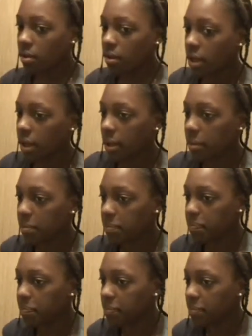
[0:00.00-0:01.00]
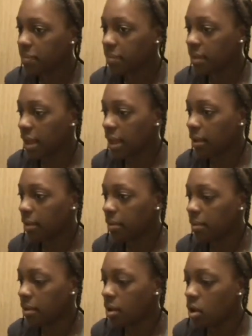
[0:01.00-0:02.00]
Okay, now,
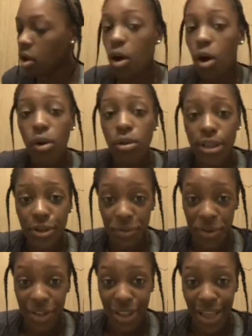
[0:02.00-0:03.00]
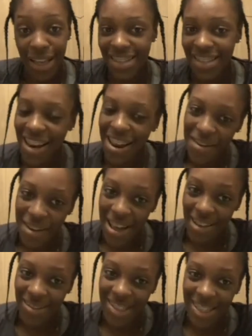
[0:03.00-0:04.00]
only to realize that I don't
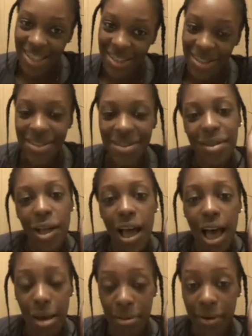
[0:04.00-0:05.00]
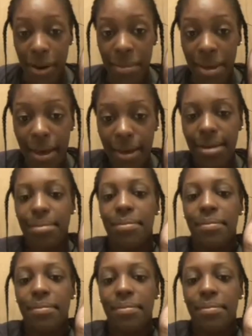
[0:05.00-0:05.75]
have scissors. I'll be right back.